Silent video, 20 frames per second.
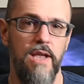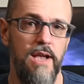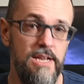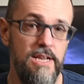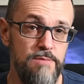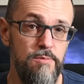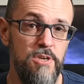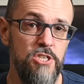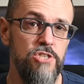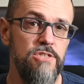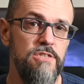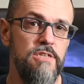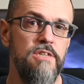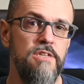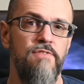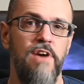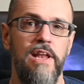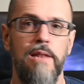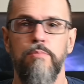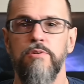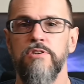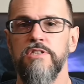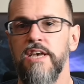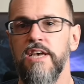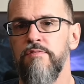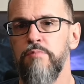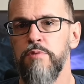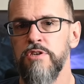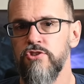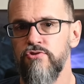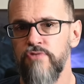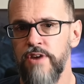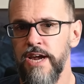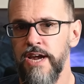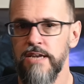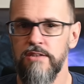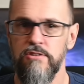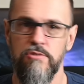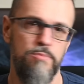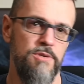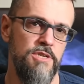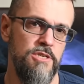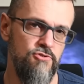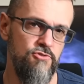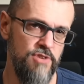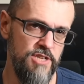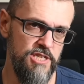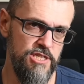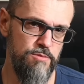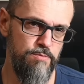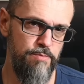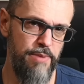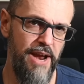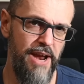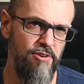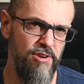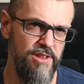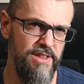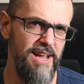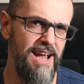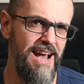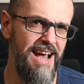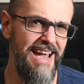As much as the developers have been trying to be transparent,